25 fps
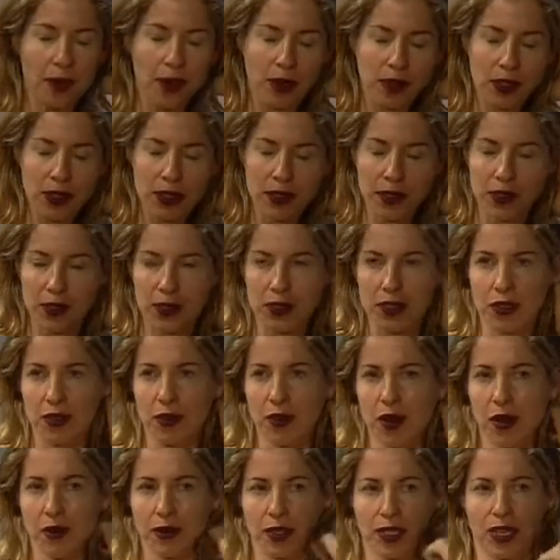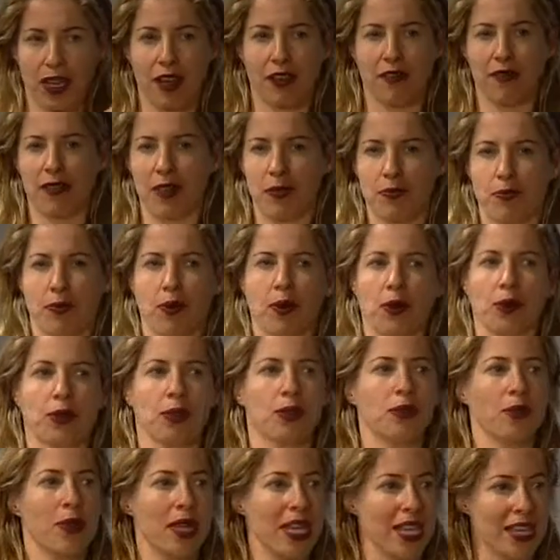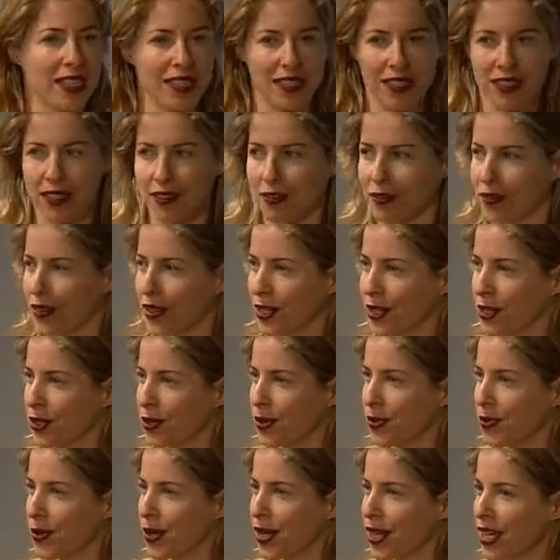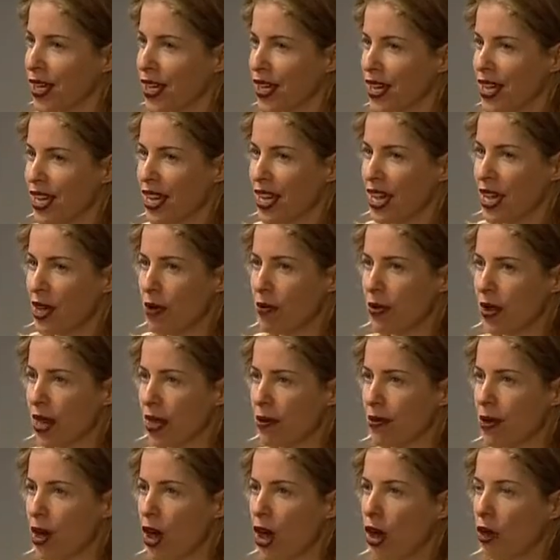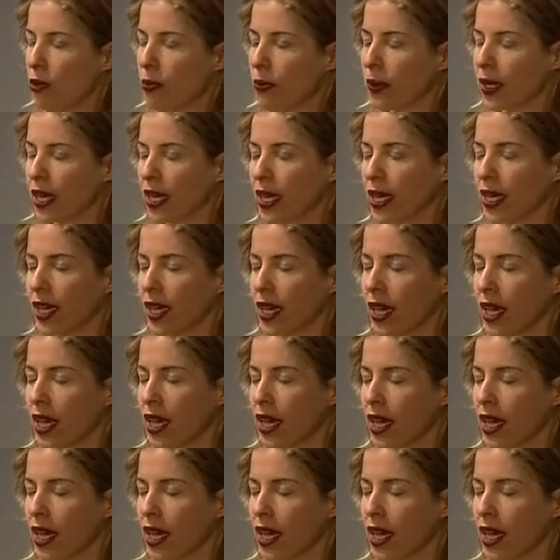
personal story, which kind of, it pulled me into the film. But I'm hoping,